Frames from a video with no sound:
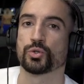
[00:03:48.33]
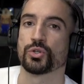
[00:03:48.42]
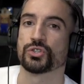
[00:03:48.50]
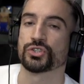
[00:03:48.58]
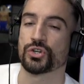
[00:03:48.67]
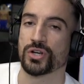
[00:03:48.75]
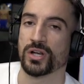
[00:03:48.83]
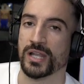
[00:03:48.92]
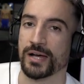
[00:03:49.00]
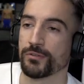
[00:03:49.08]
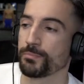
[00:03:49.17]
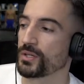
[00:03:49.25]
to a certain
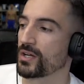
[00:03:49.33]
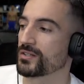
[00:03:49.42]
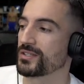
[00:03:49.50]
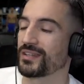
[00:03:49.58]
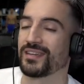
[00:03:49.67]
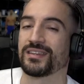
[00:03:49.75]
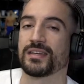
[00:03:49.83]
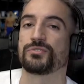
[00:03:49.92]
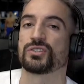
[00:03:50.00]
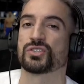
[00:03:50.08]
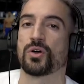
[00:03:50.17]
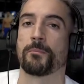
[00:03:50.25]
level because it can give
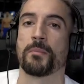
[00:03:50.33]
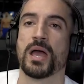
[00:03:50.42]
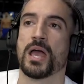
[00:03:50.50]
you some